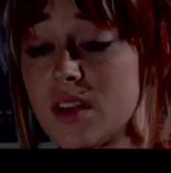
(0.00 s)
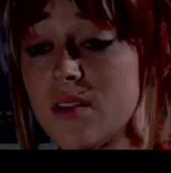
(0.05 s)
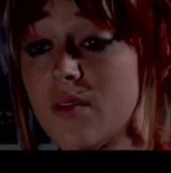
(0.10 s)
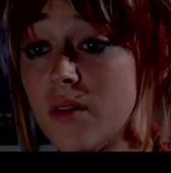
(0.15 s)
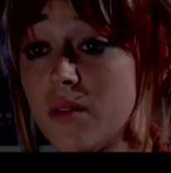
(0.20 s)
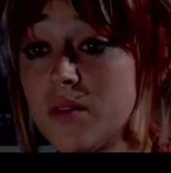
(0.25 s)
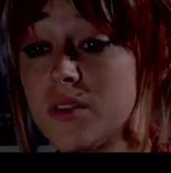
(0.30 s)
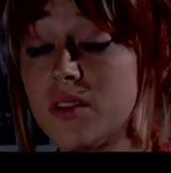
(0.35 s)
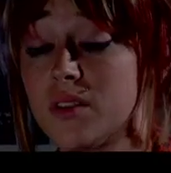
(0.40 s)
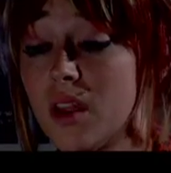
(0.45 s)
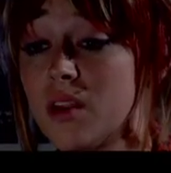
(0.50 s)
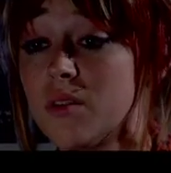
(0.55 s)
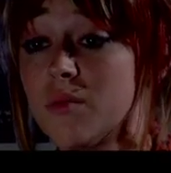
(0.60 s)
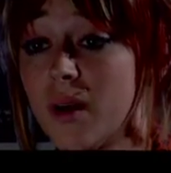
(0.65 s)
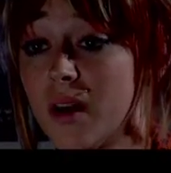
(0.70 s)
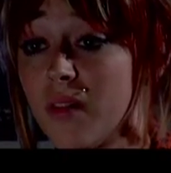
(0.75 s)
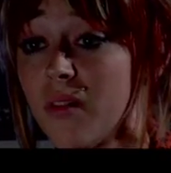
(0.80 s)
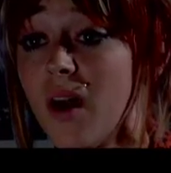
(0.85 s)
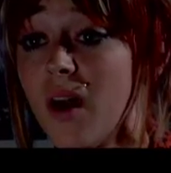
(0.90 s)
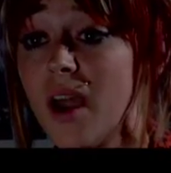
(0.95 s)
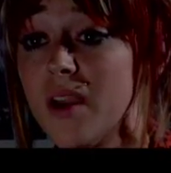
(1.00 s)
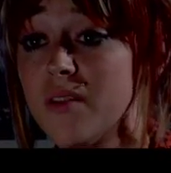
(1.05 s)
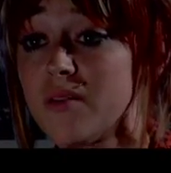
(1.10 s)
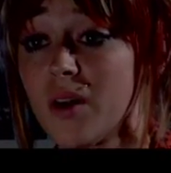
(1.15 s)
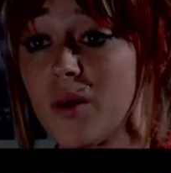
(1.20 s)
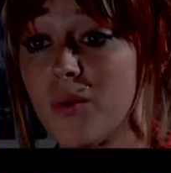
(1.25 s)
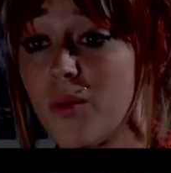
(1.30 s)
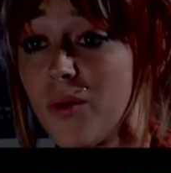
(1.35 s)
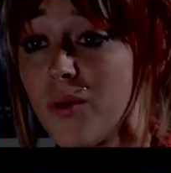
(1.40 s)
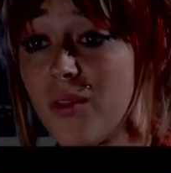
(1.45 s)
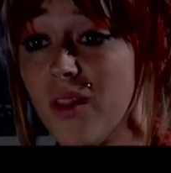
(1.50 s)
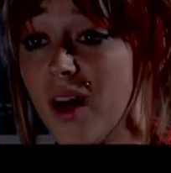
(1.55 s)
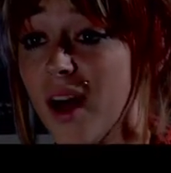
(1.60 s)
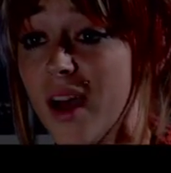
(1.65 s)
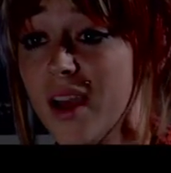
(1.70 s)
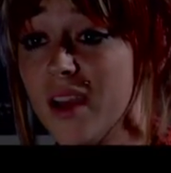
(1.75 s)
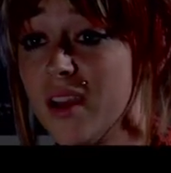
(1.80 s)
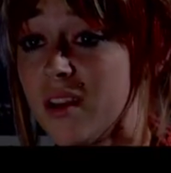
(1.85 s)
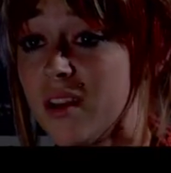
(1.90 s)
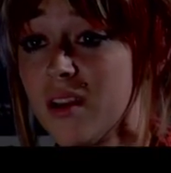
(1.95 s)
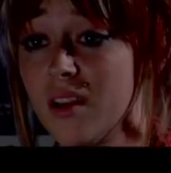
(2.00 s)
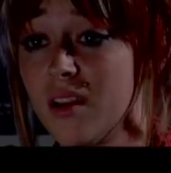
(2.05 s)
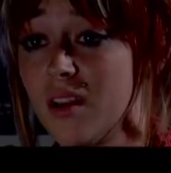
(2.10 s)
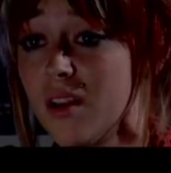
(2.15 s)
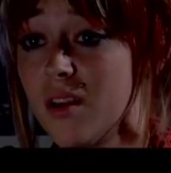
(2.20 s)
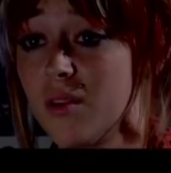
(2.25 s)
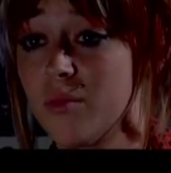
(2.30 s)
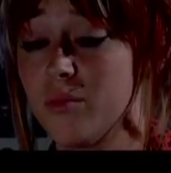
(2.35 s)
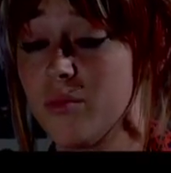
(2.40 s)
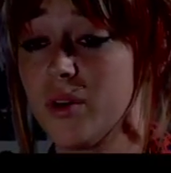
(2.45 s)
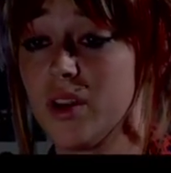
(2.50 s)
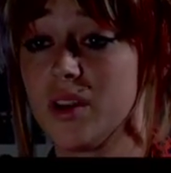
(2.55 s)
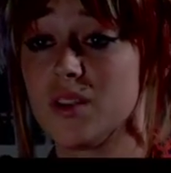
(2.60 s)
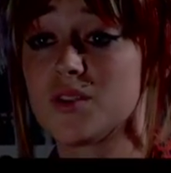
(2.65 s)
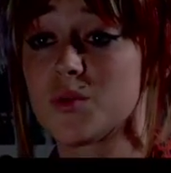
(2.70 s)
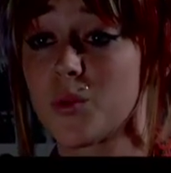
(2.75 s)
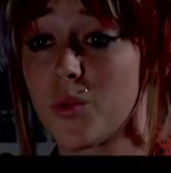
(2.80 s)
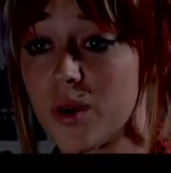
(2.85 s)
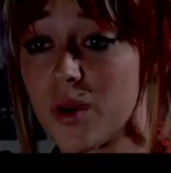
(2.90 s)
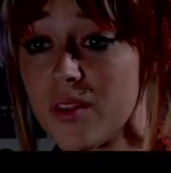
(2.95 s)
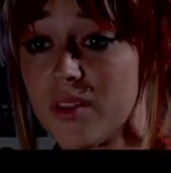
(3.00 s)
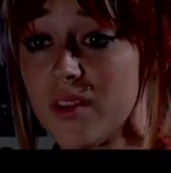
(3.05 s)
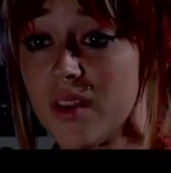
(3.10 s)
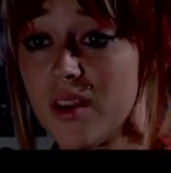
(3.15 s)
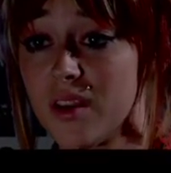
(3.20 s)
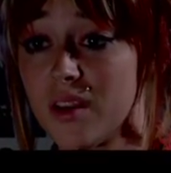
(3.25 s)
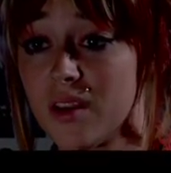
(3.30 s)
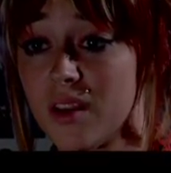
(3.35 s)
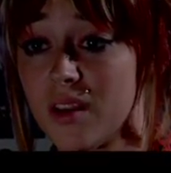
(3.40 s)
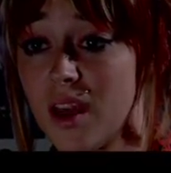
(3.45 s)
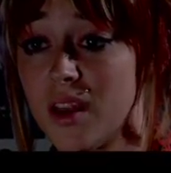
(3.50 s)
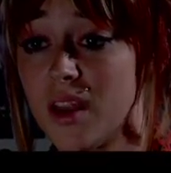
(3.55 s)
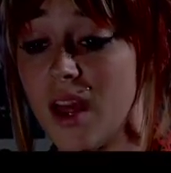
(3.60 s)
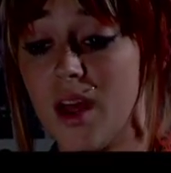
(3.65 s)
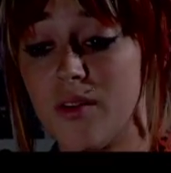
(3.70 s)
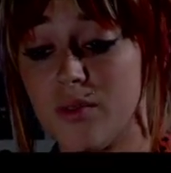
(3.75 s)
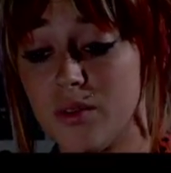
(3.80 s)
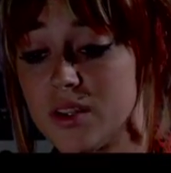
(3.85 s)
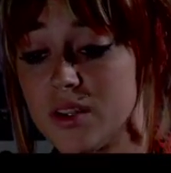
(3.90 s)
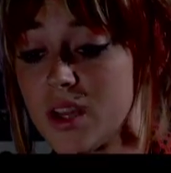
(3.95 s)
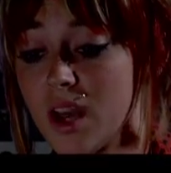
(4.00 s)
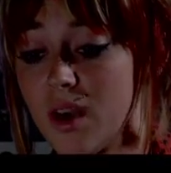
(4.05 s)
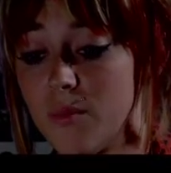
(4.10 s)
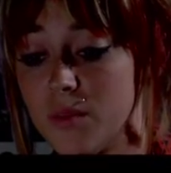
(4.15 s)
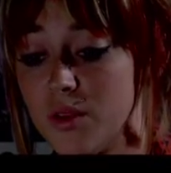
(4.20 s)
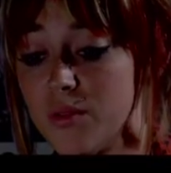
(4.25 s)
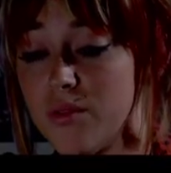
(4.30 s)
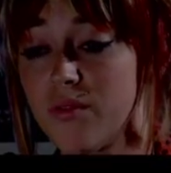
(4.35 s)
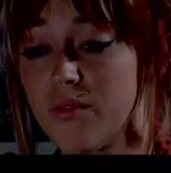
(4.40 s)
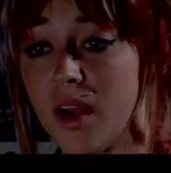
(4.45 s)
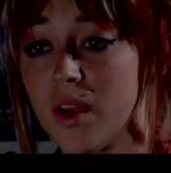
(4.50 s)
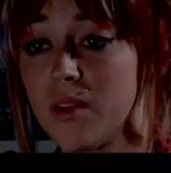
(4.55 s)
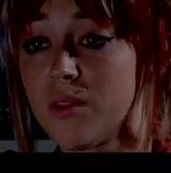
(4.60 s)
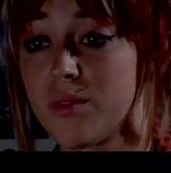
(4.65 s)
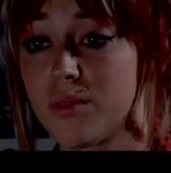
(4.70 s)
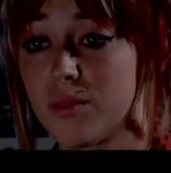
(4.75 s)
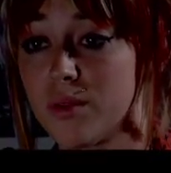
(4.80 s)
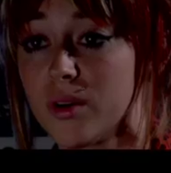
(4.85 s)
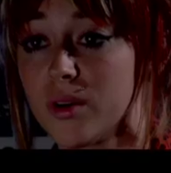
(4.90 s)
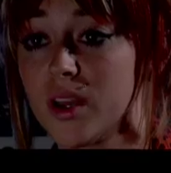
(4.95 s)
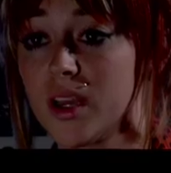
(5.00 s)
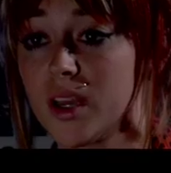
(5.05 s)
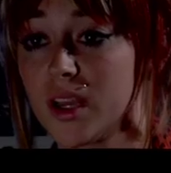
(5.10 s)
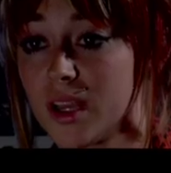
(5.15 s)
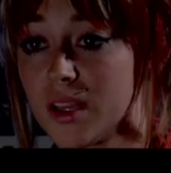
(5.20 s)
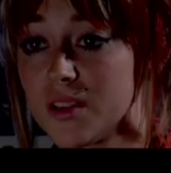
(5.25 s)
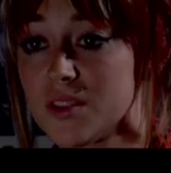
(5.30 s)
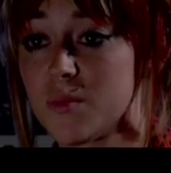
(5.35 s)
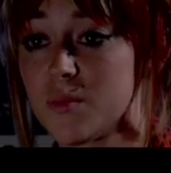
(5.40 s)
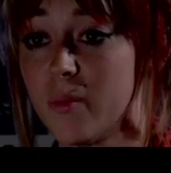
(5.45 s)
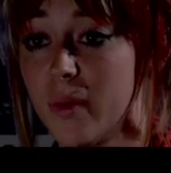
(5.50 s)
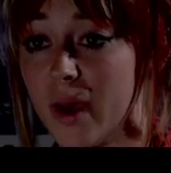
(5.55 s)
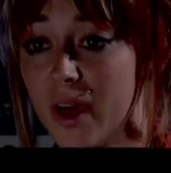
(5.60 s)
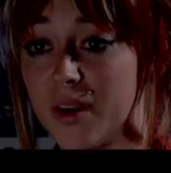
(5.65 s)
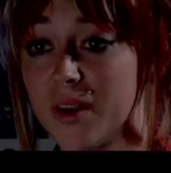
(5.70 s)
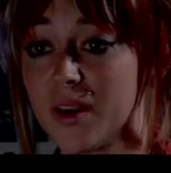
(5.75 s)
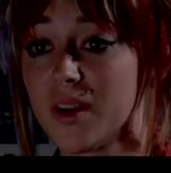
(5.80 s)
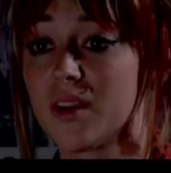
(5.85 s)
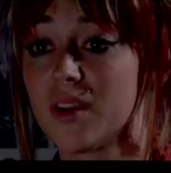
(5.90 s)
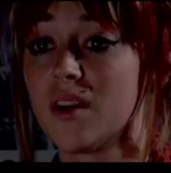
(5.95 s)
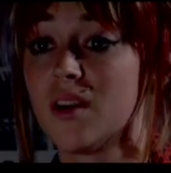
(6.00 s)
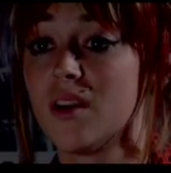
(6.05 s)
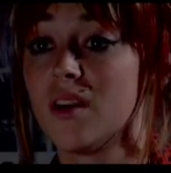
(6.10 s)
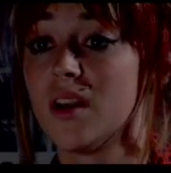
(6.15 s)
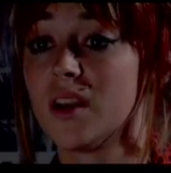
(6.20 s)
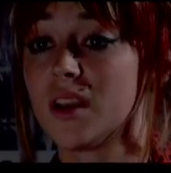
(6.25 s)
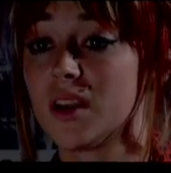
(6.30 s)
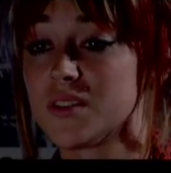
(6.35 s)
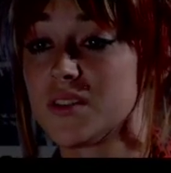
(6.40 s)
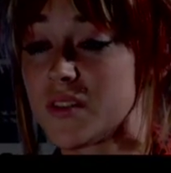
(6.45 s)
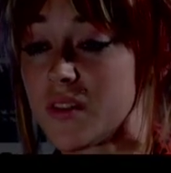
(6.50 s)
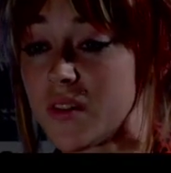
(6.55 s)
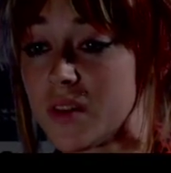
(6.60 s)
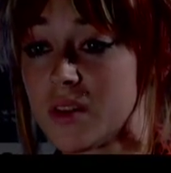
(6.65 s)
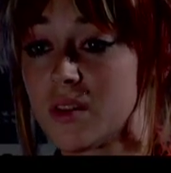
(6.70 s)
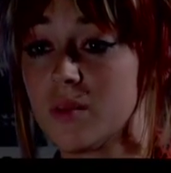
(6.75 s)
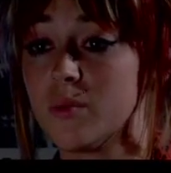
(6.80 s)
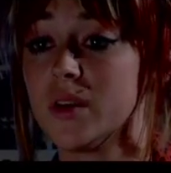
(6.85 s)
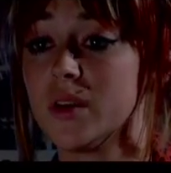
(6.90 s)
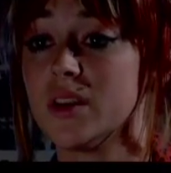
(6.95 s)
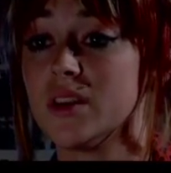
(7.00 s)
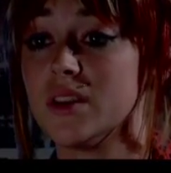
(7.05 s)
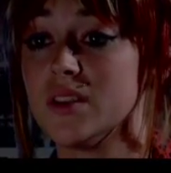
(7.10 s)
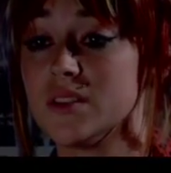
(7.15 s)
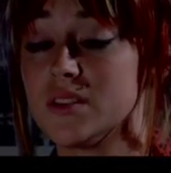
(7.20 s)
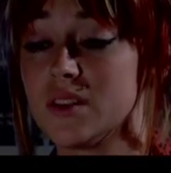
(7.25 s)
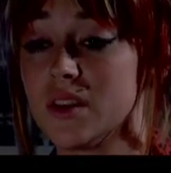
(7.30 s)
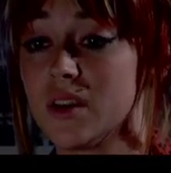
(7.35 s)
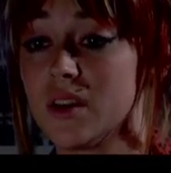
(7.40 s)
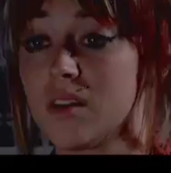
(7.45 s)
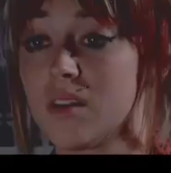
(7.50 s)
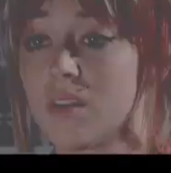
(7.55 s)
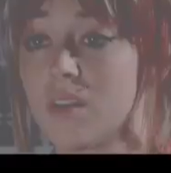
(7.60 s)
I've ever done in my life, I won't lie, but it's worth it. And every time you fight through it, it gets better. It gets a little bit easier.